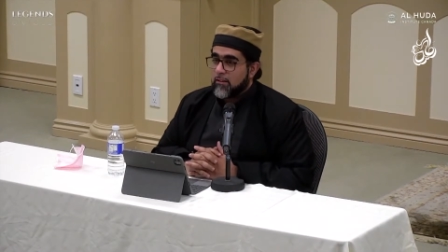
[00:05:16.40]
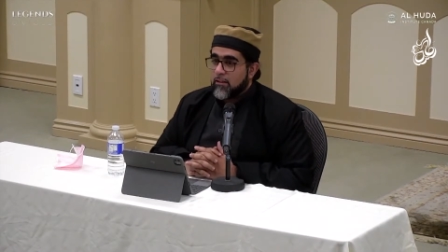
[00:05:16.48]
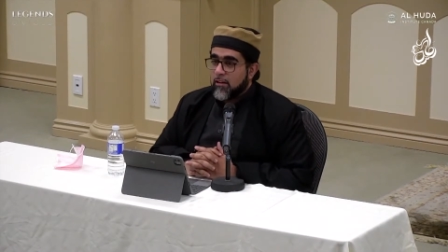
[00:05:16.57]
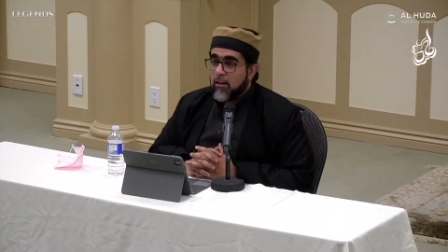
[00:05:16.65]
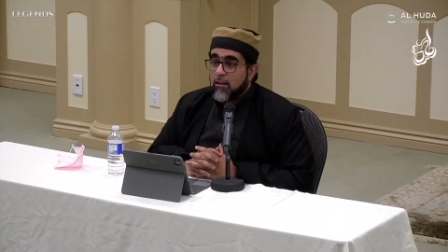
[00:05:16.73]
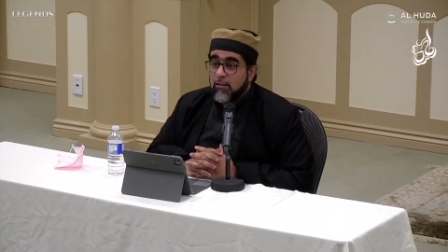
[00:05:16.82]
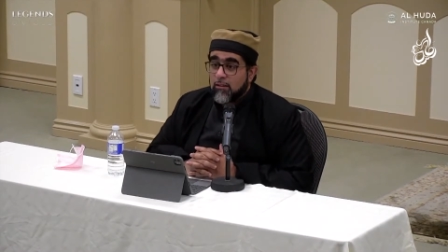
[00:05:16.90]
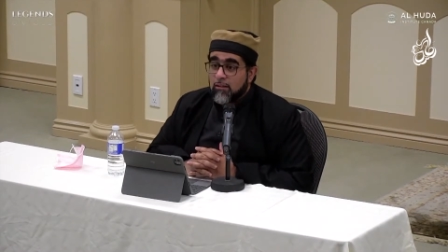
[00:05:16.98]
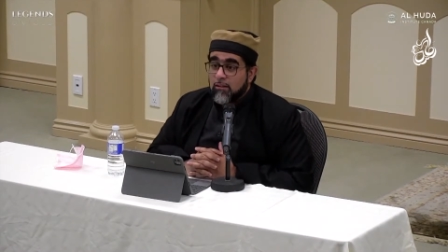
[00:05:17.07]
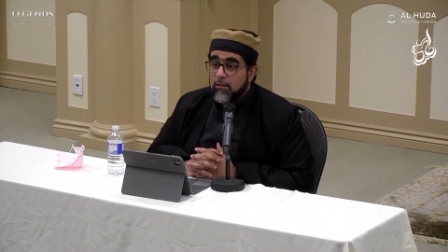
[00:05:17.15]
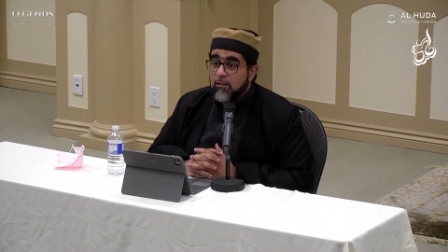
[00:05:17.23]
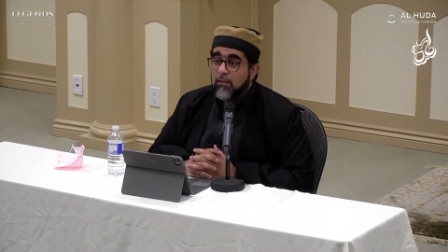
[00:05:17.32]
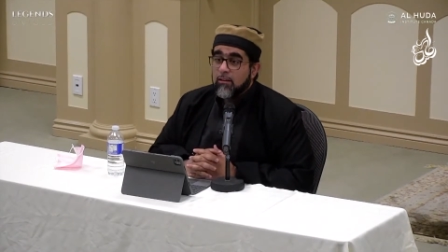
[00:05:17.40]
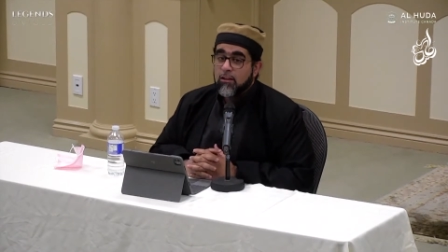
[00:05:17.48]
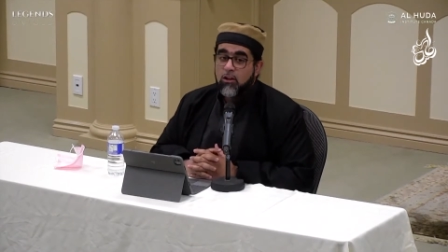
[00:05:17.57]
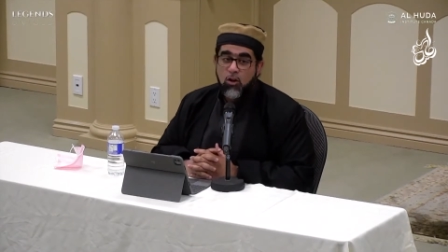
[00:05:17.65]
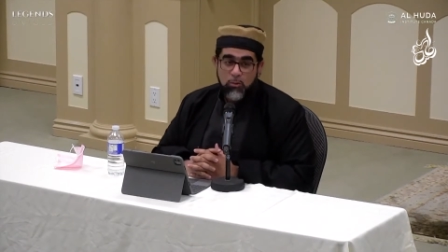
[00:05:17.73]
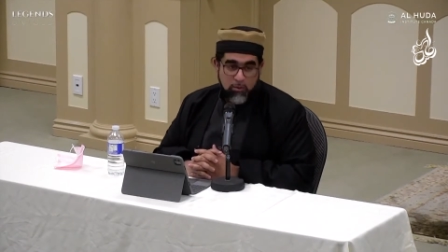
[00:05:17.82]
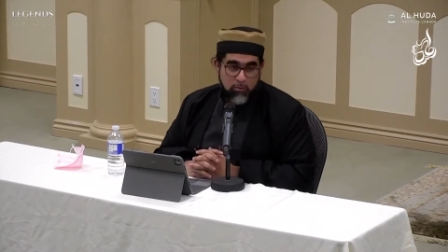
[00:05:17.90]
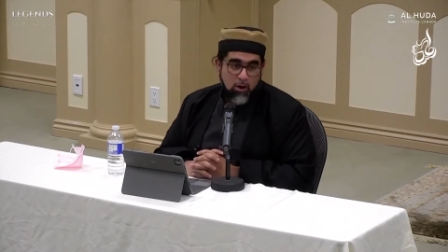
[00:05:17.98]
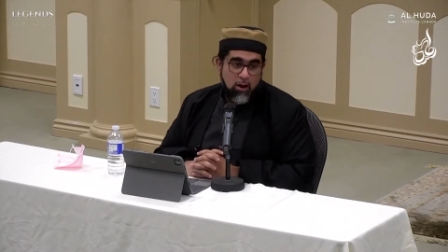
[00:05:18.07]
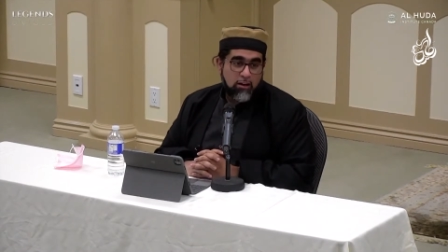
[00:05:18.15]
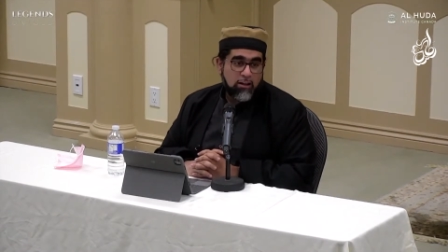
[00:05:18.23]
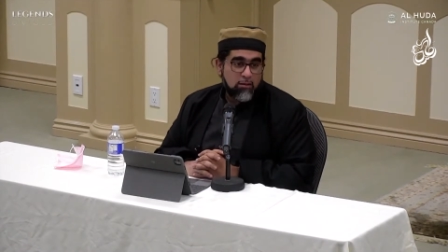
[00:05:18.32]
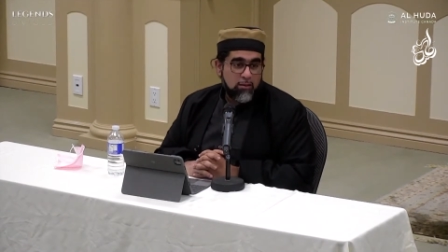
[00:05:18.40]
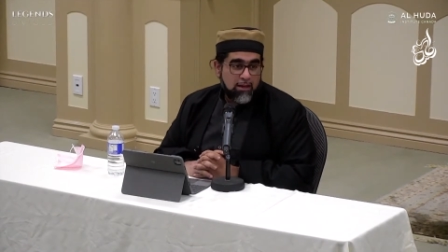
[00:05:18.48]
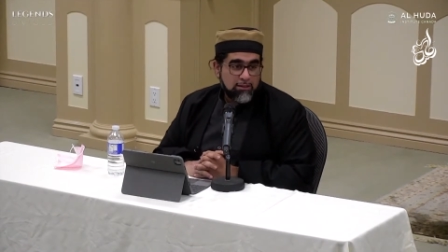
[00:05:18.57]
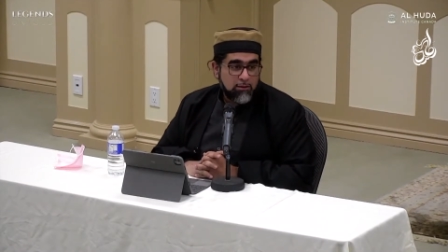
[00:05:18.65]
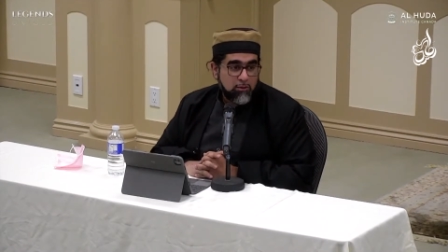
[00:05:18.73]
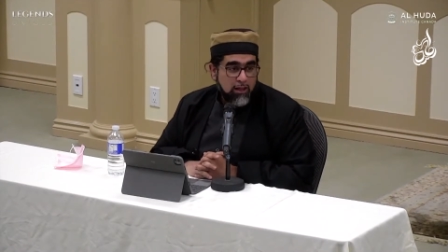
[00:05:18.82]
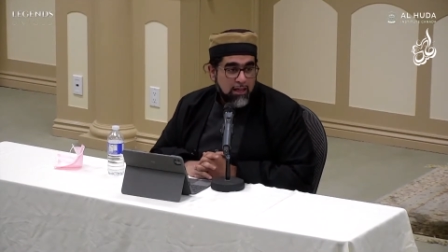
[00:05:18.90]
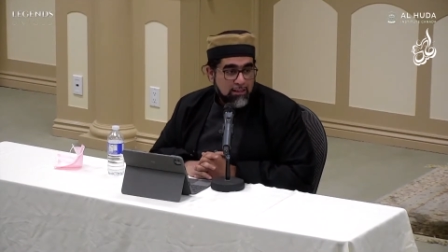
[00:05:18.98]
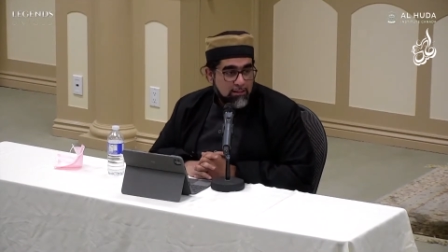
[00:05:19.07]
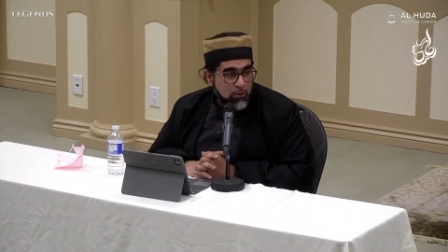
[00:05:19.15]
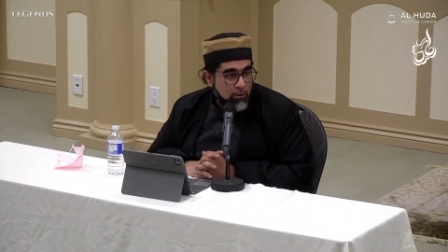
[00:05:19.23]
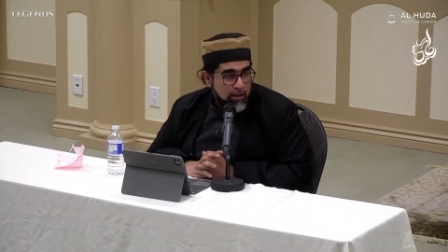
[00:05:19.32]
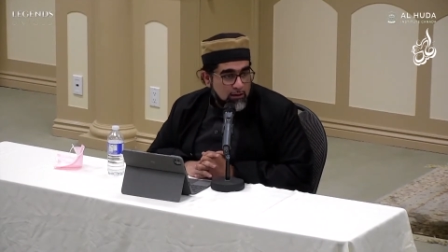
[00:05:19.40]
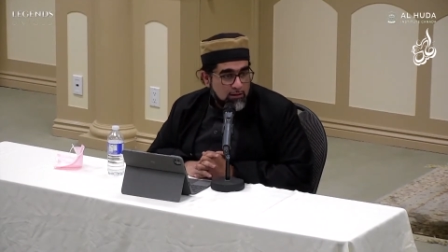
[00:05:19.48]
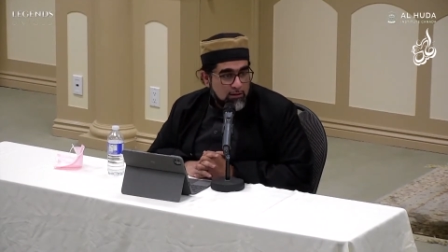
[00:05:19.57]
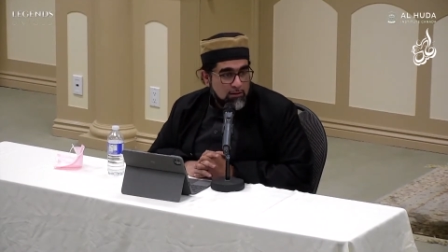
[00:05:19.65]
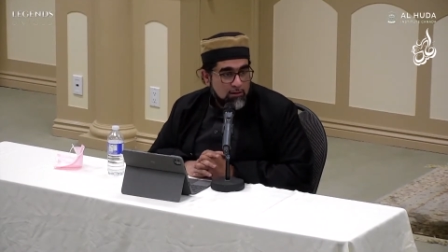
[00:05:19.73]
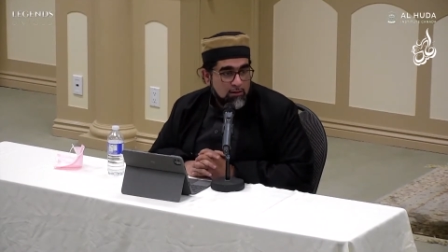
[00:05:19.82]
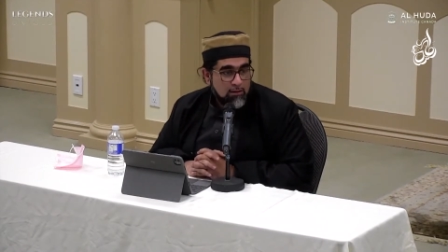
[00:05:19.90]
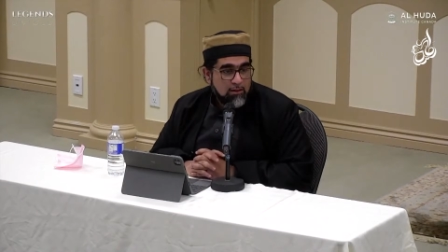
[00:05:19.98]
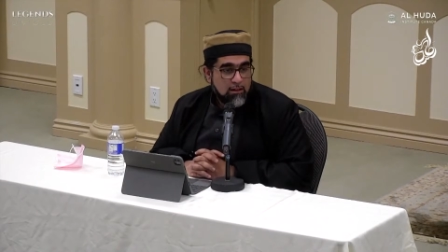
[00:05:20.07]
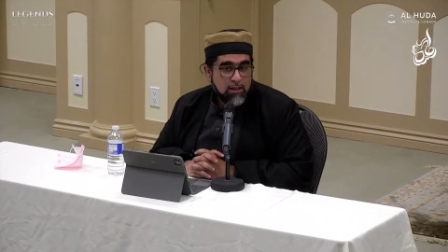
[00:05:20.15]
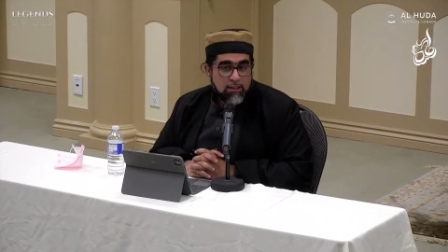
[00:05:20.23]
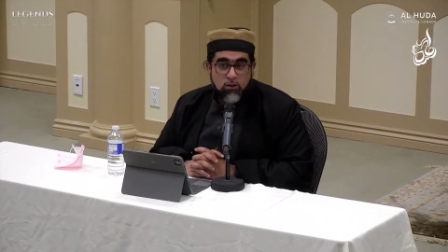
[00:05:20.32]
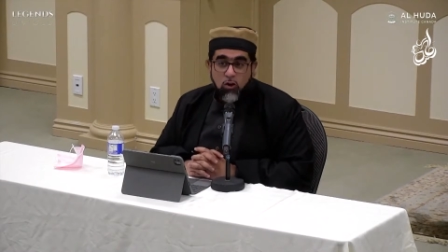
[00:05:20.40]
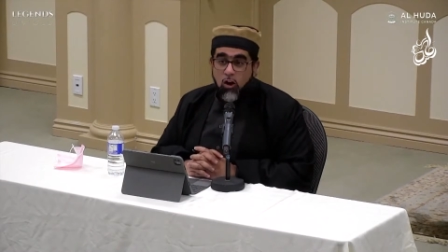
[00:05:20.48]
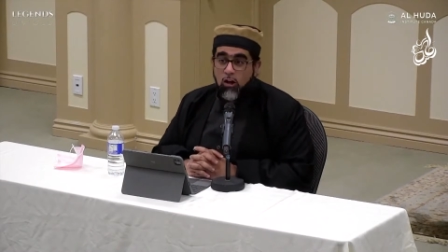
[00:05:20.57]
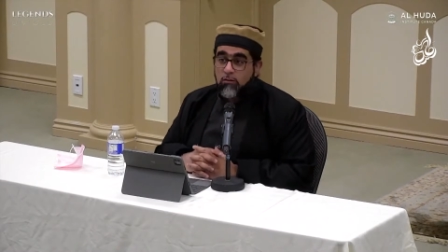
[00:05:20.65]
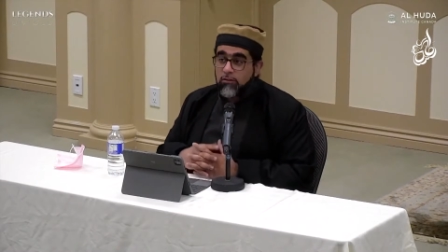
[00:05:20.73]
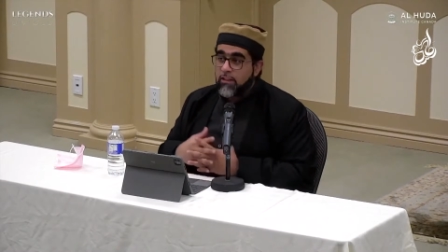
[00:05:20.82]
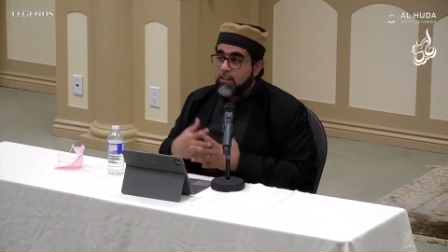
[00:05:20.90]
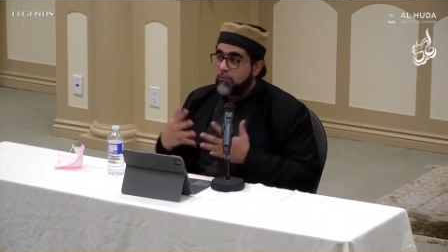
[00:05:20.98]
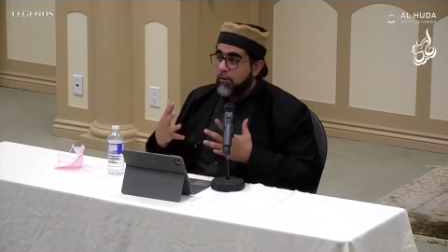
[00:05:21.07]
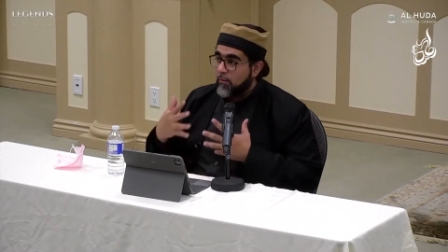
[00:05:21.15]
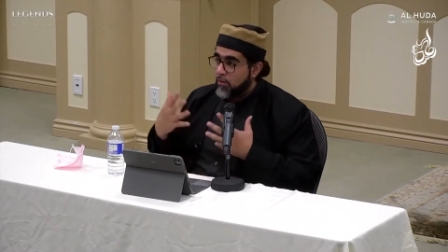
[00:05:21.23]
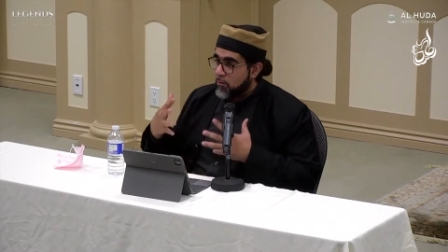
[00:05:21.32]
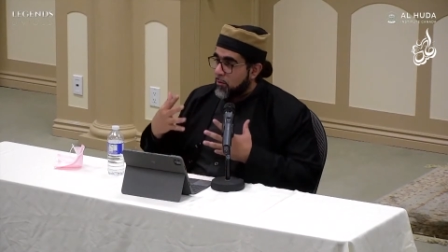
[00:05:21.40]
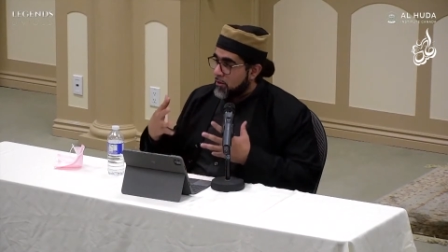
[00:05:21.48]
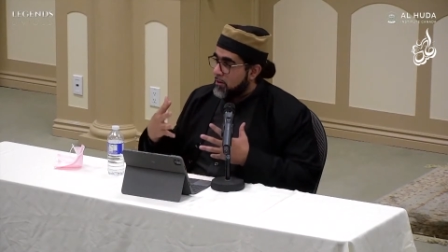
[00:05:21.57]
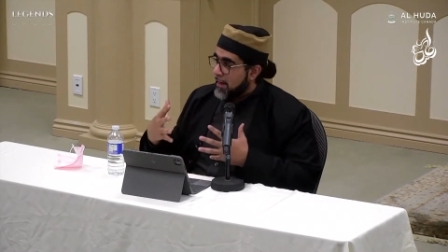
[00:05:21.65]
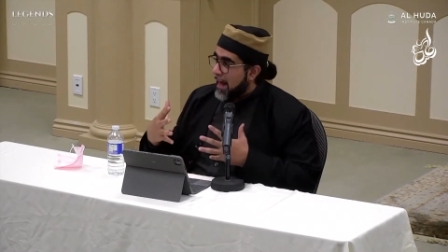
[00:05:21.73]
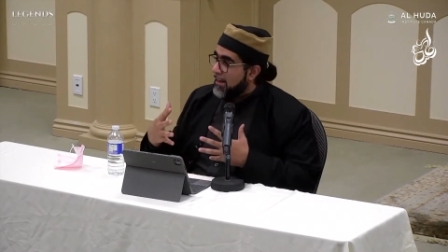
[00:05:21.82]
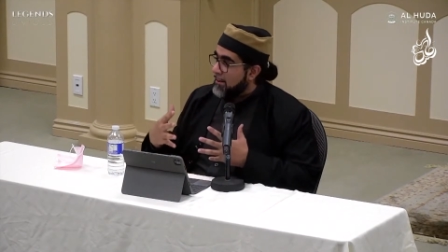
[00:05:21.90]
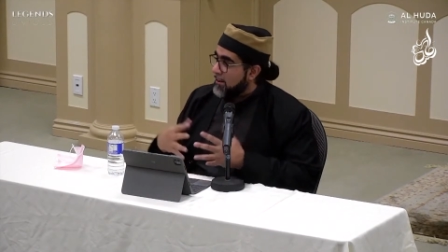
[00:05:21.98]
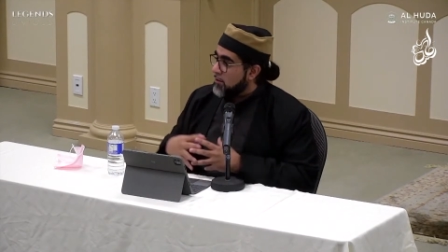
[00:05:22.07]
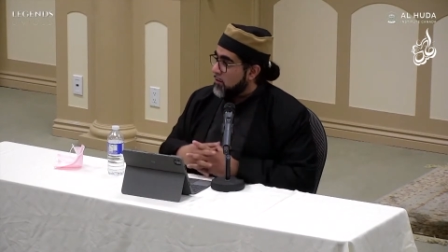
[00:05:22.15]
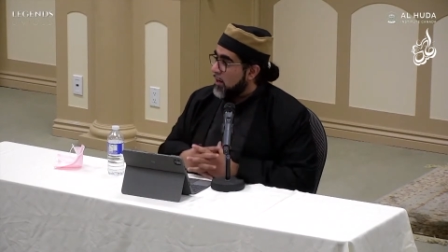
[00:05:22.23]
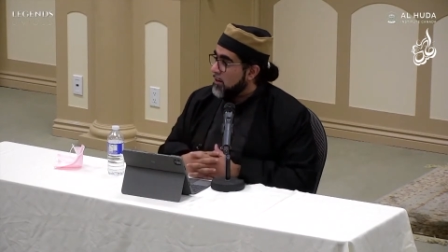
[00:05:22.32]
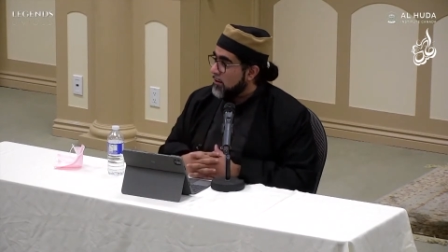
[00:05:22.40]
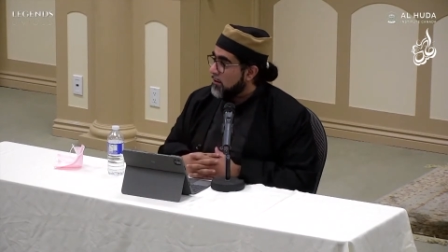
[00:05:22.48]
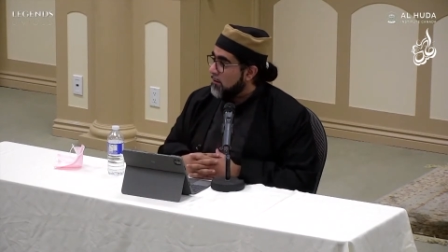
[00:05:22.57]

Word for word: Huh? Kobe Bryant. He passed away. Yes. Who else? So all of these famous personalities, right?